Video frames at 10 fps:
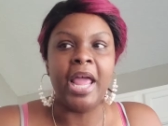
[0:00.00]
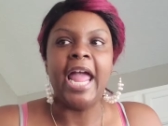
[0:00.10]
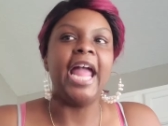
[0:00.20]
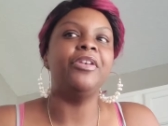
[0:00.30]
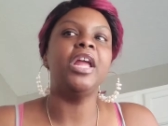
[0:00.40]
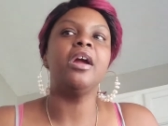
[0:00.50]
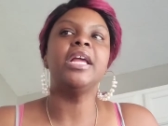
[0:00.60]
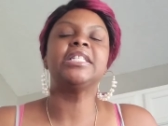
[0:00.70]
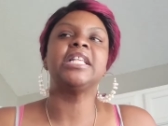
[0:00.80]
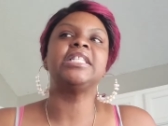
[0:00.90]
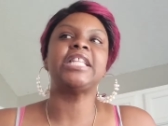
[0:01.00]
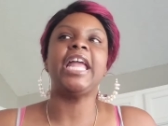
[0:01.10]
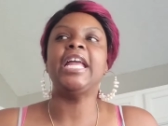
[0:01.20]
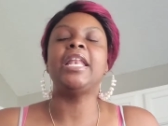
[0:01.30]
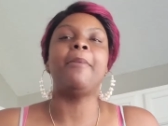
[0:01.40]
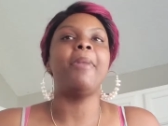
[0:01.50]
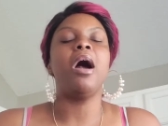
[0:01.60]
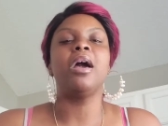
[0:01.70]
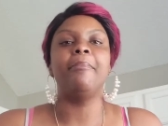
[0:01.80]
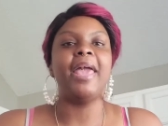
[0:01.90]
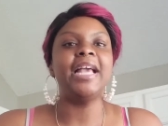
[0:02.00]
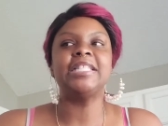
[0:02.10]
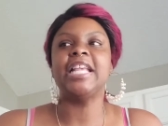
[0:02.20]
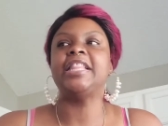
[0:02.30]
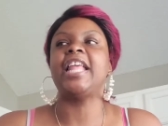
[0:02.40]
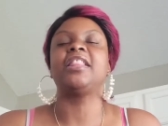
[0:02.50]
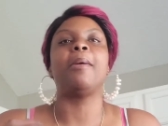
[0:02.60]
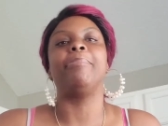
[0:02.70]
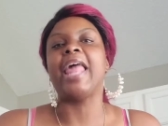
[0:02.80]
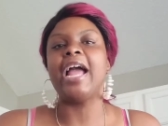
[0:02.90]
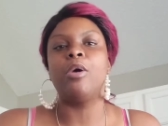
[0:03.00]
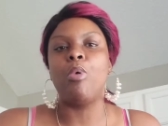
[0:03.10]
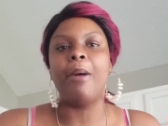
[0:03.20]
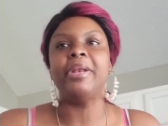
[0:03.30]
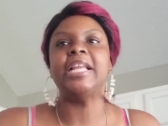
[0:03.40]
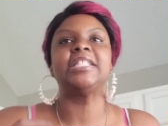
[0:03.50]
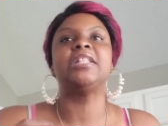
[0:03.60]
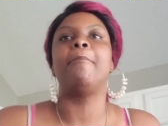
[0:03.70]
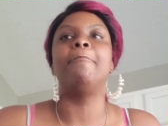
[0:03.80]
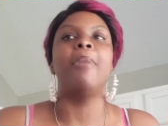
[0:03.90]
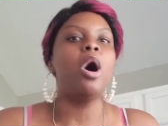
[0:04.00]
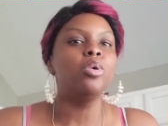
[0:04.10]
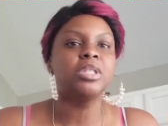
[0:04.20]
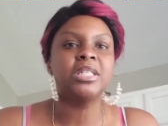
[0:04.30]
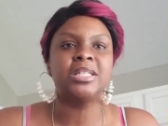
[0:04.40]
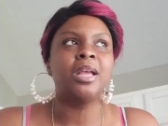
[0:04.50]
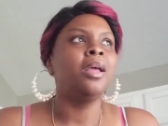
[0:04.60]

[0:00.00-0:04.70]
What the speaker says: And there is a saying that Malcolm X said, that the black woman is the most